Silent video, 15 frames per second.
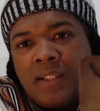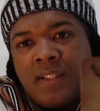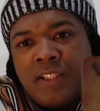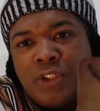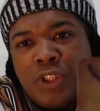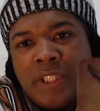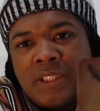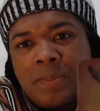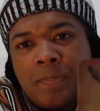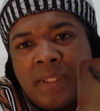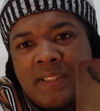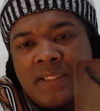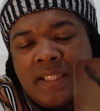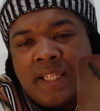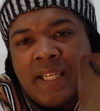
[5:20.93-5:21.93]
chess piece,
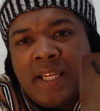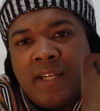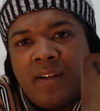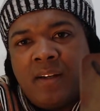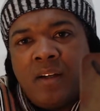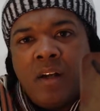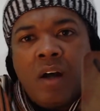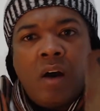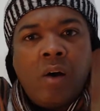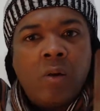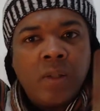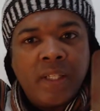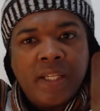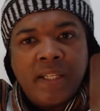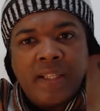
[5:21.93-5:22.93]
the king,
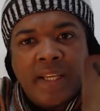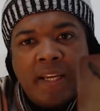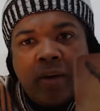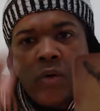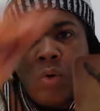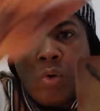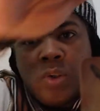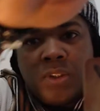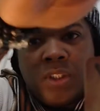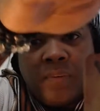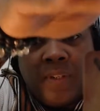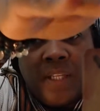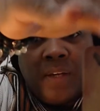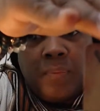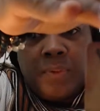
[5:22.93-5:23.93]
holding it there, horns over
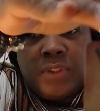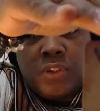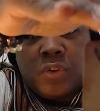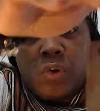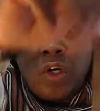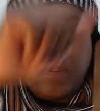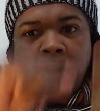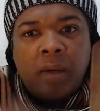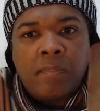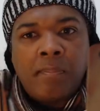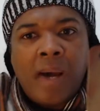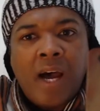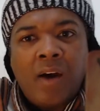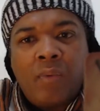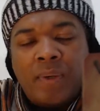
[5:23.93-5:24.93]
there, which is all about
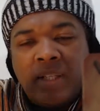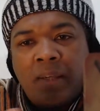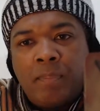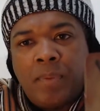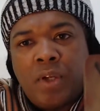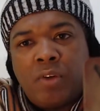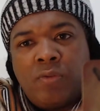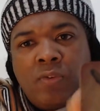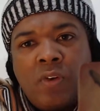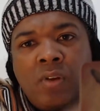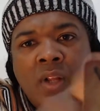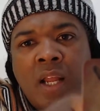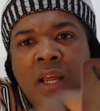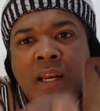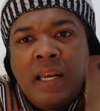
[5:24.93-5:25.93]
power and that beautiful
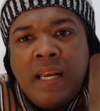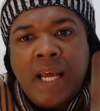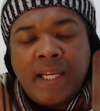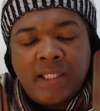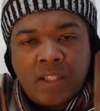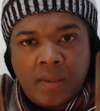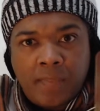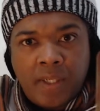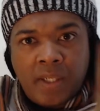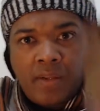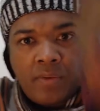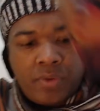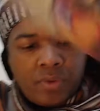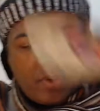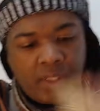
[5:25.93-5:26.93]
light coming in
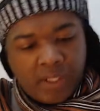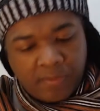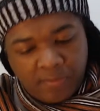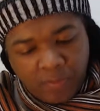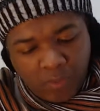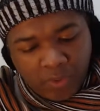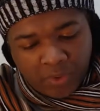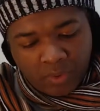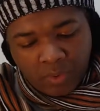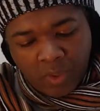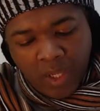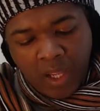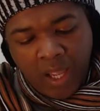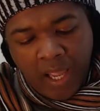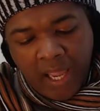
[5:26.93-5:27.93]
through there for you.
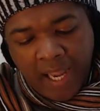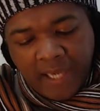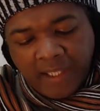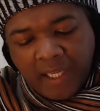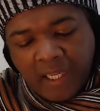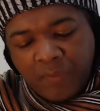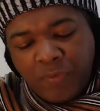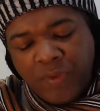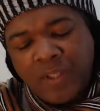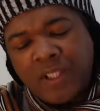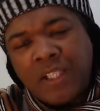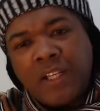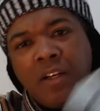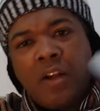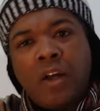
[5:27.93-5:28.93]
And I feel that
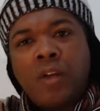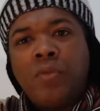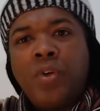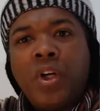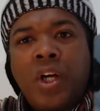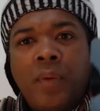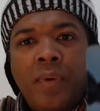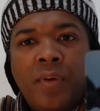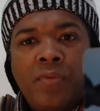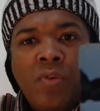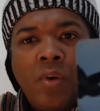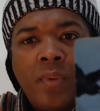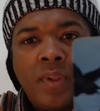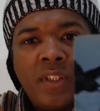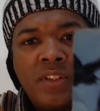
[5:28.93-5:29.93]
a lot of you going
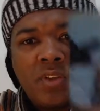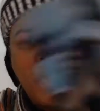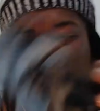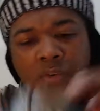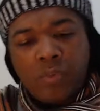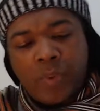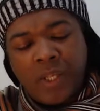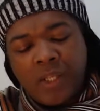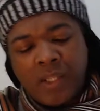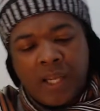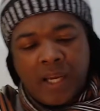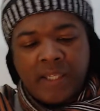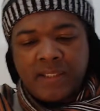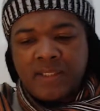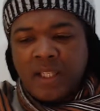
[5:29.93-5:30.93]
forward is going to
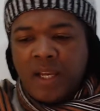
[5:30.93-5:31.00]
realize